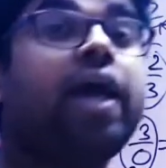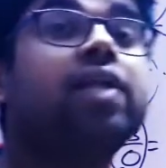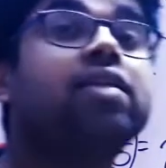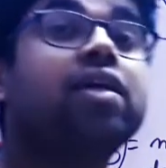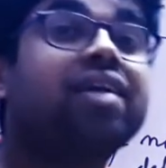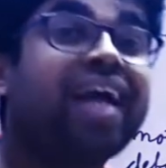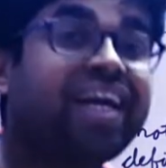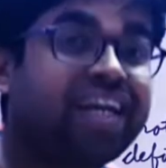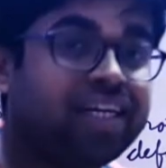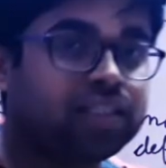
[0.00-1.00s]
and the right
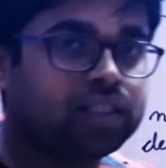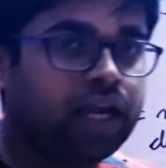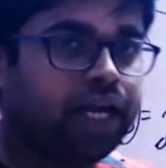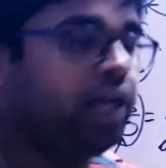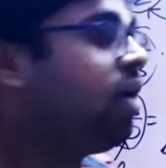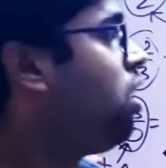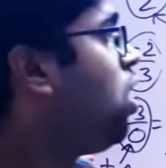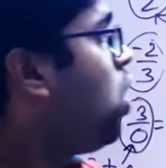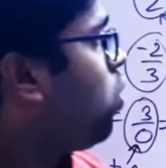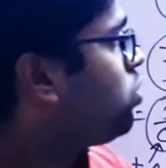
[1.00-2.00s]
hand side.
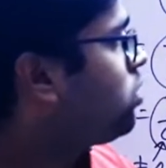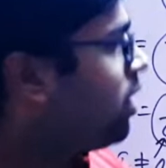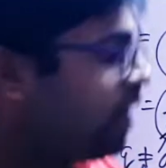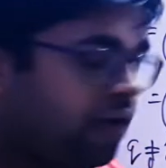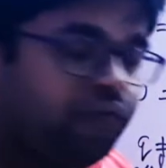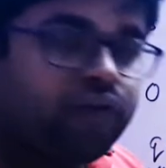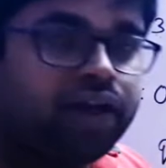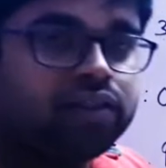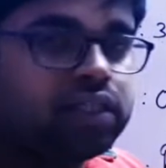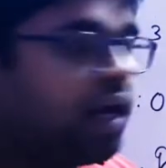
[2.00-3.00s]
On the left hand
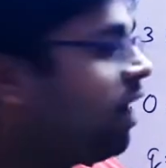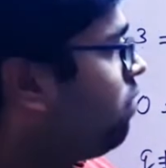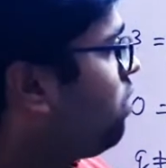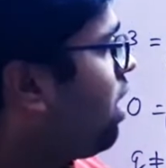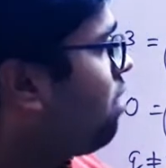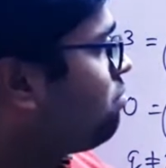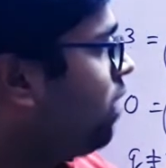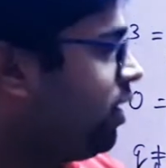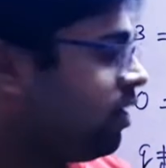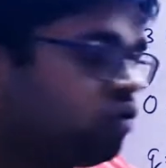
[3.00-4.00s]
side we have
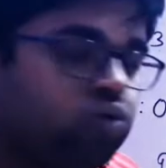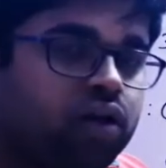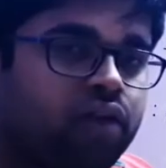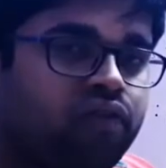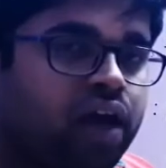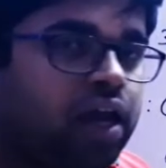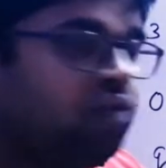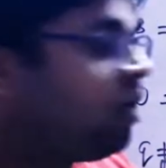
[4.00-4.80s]
minus 25,